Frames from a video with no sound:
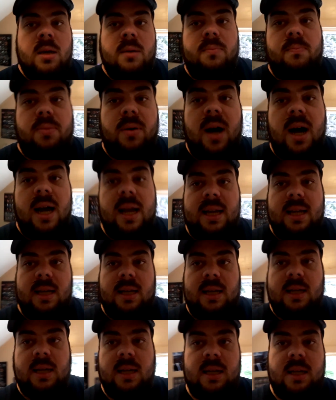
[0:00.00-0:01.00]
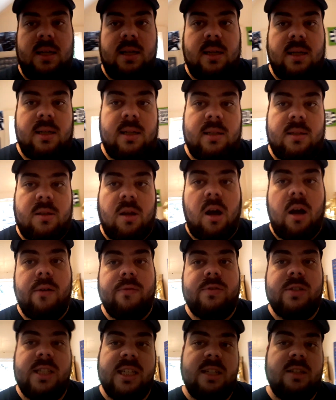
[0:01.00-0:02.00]
But Dolph
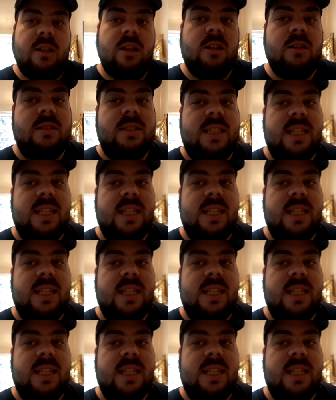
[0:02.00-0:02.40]
Ziggler